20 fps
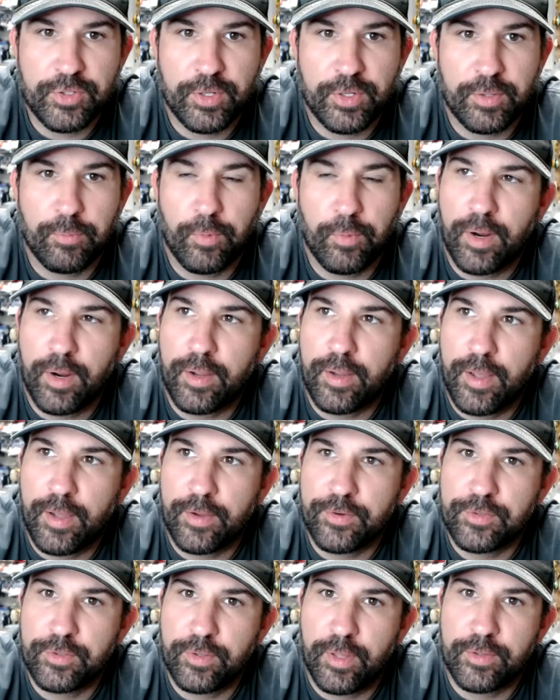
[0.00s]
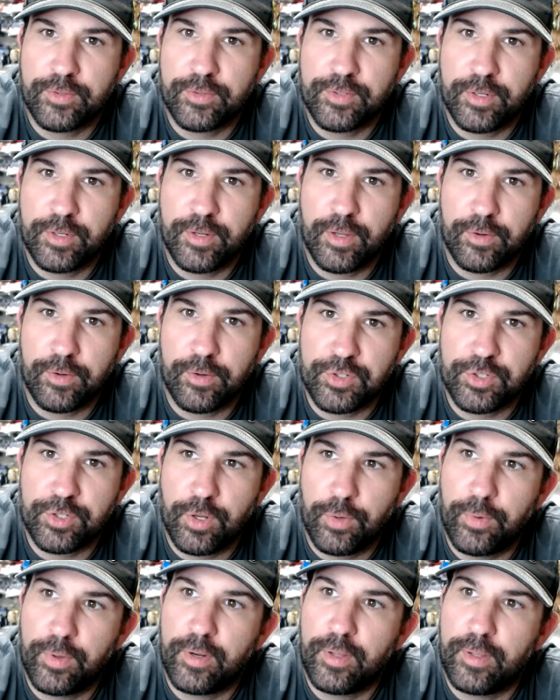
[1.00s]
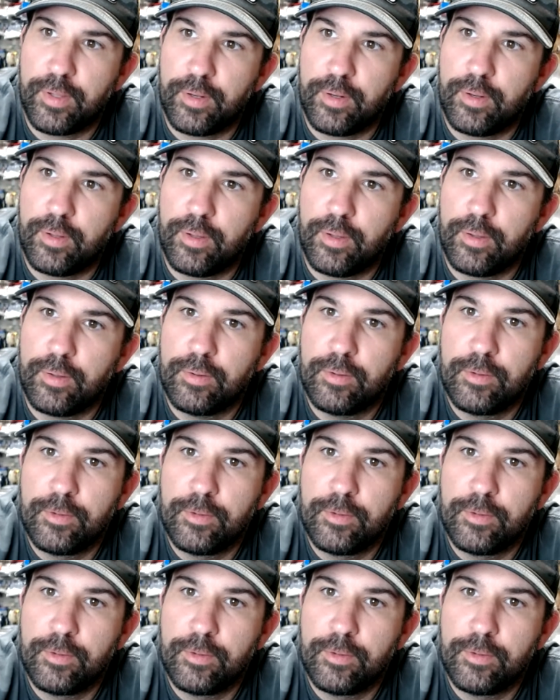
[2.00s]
and where I can actually like sit down and show it in